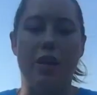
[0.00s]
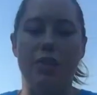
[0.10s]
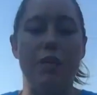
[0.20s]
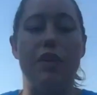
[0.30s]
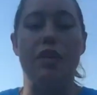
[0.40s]

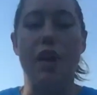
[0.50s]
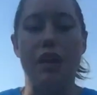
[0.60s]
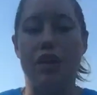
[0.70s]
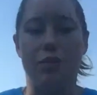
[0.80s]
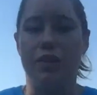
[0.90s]
people and
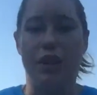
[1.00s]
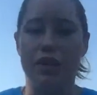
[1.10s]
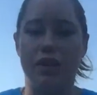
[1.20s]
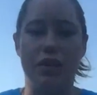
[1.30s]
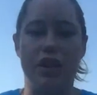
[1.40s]
medical
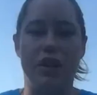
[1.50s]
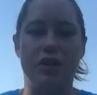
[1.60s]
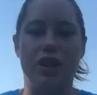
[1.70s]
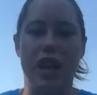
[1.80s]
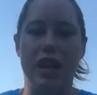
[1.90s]
professionals to
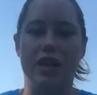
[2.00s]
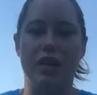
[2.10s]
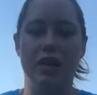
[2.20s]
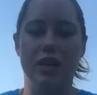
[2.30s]
understand